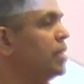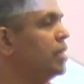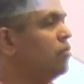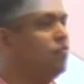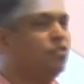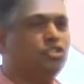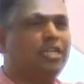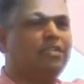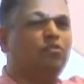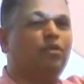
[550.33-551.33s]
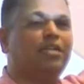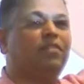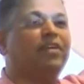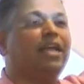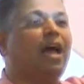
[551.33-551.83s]
Now, if you just had to look at
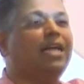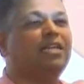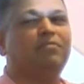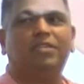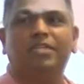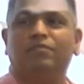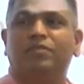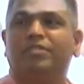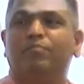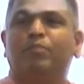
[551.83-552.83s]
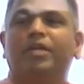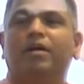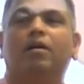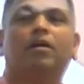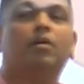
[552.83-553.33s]
the very high level, it will simply
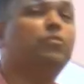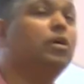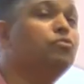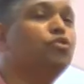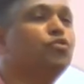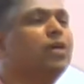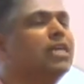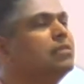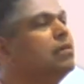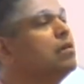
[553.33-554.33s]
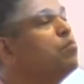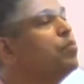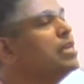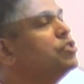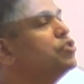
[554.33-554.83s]
come to you as a
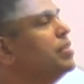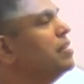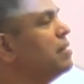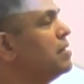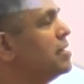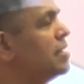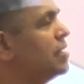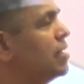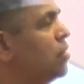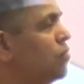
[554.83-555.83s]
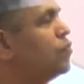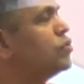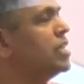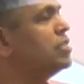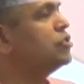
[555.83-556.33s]
praise to Indra. Of
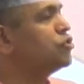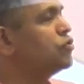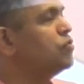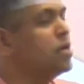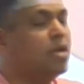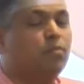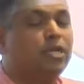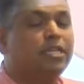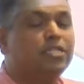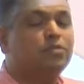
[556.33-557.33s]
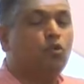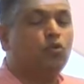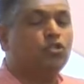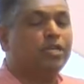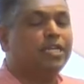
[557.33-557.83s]
course, that is true, but there is
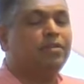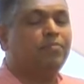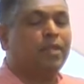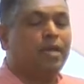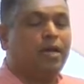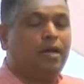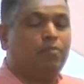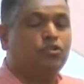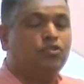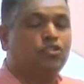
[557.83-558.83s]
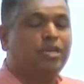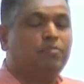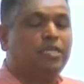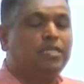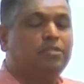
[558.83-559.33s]
more to it. I'm going to
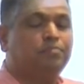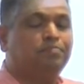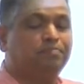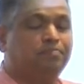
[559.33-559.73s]
skip this.